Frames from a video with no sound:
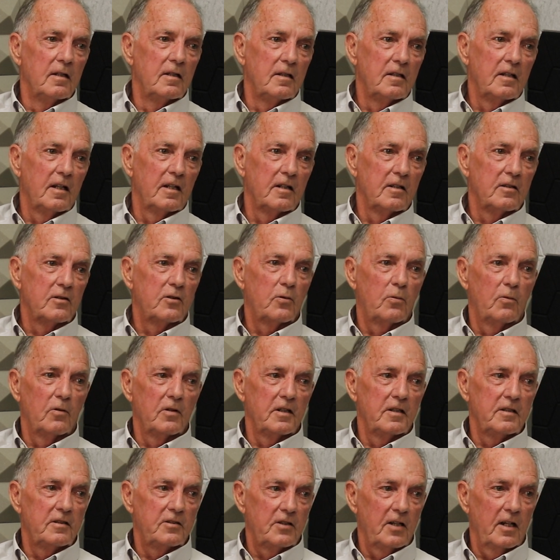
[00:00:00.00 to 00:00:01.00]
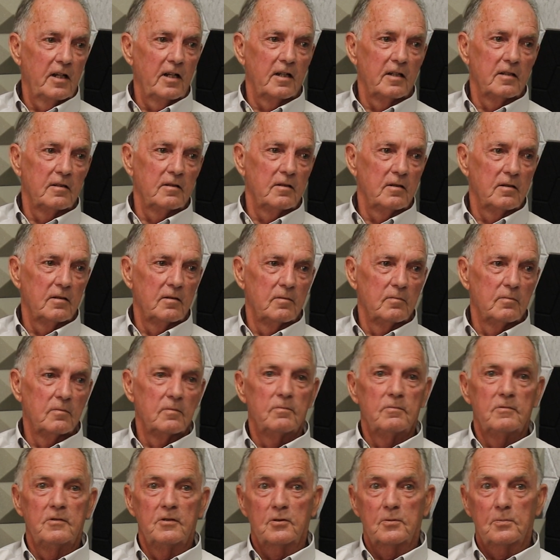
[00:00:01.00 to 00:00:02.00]
Then in 2010,
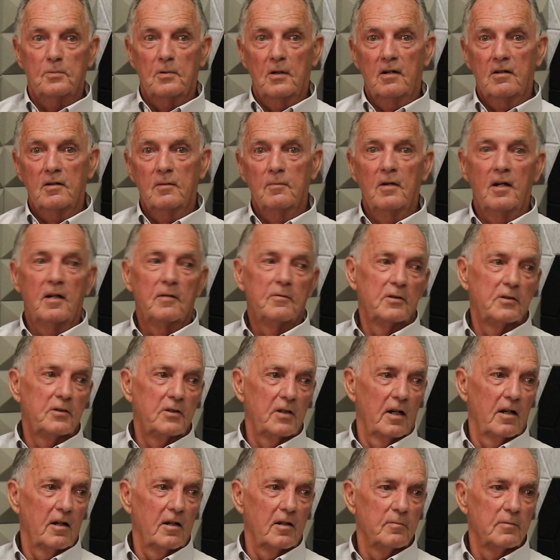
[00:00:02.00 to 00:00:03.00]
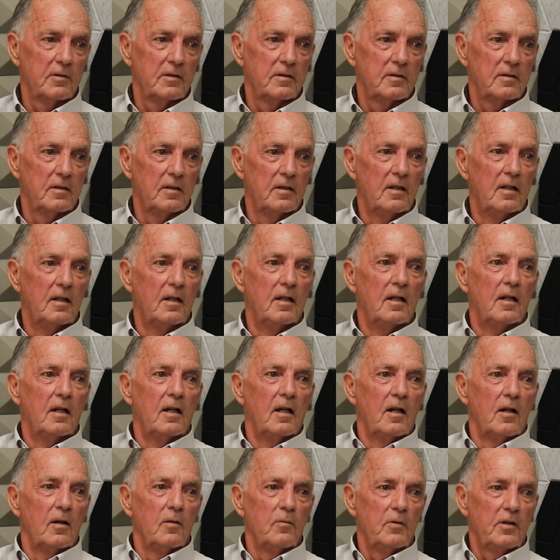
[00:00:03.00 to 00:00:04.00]
just prior to my retirement,
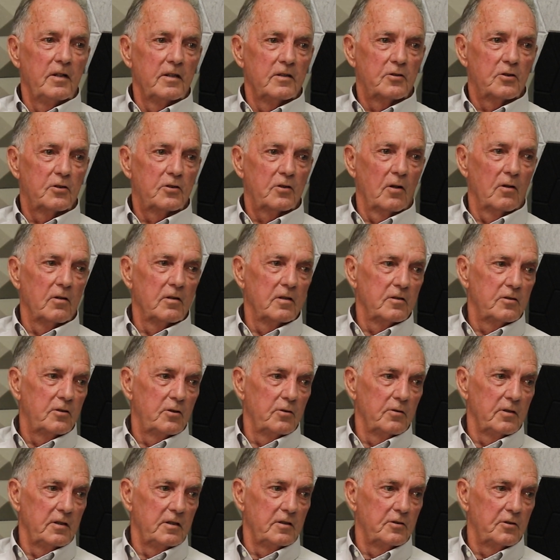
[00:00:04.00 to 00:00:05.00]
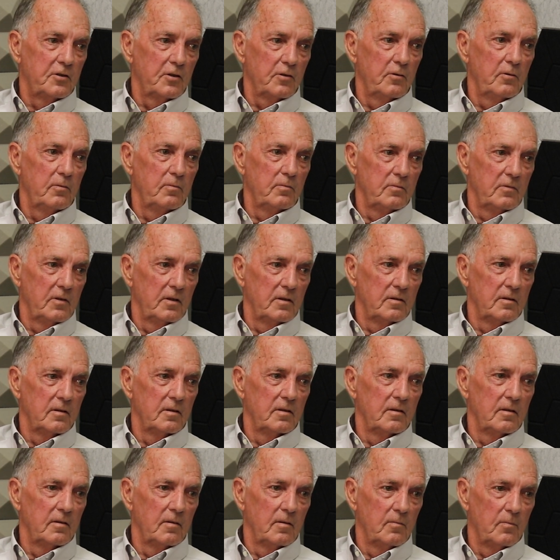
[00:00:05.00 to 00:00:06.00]
we had started to exhume
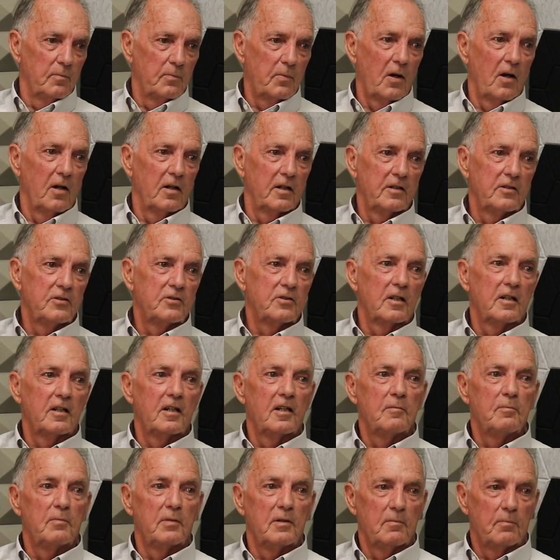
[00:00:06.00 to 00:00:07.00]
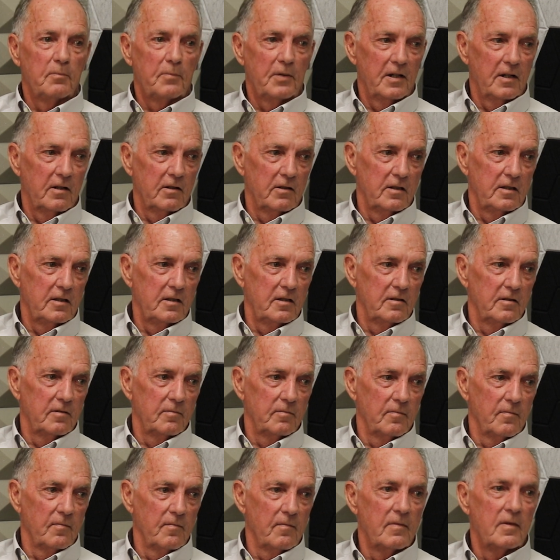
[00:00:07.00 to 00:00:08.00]
bodies that had been buried.
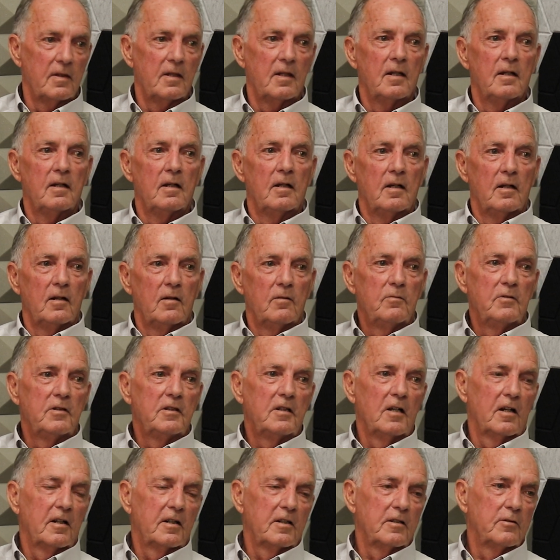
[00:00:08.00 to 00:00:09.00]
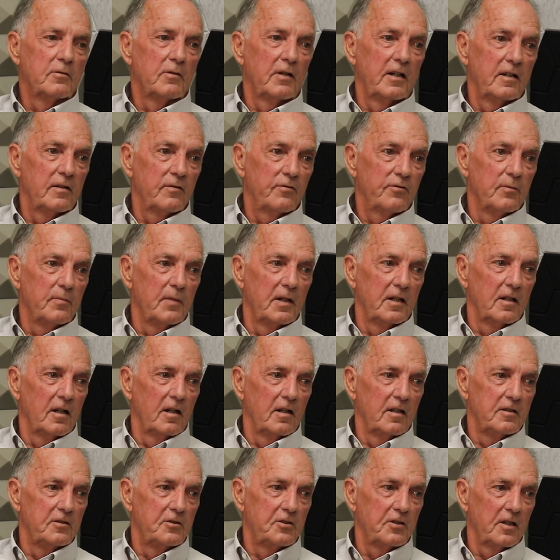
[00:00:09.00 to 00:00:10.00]
We got a grant from
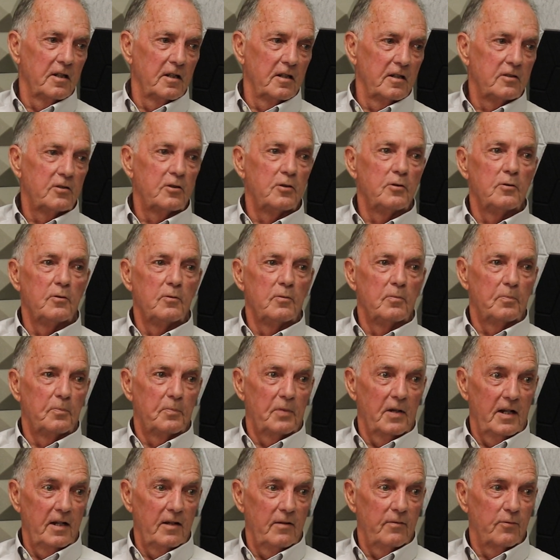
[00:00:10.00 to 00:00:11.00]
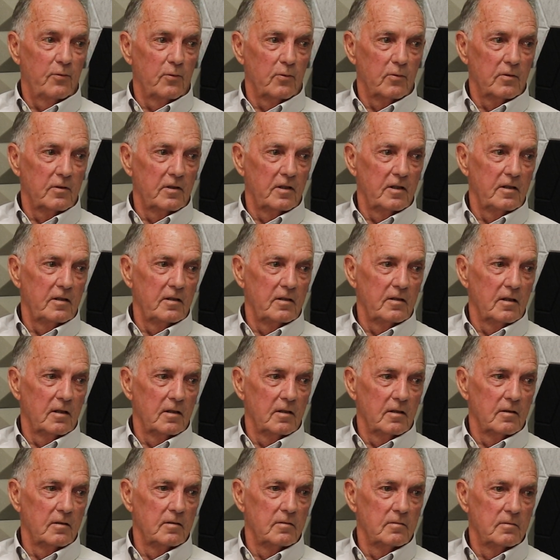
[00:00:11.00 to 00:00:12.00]
NIJ to pay for
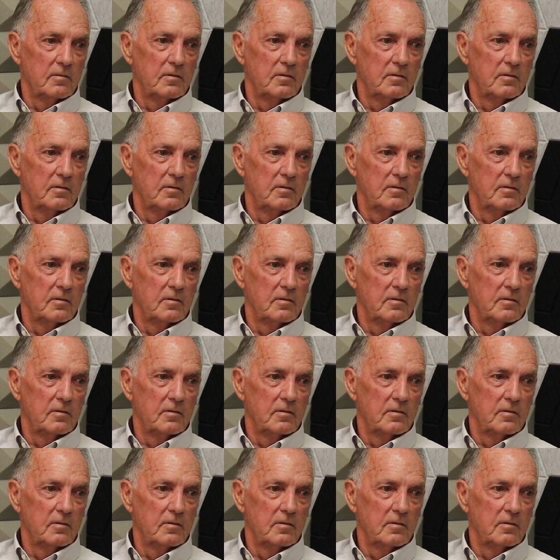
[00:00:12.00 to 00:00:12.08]
the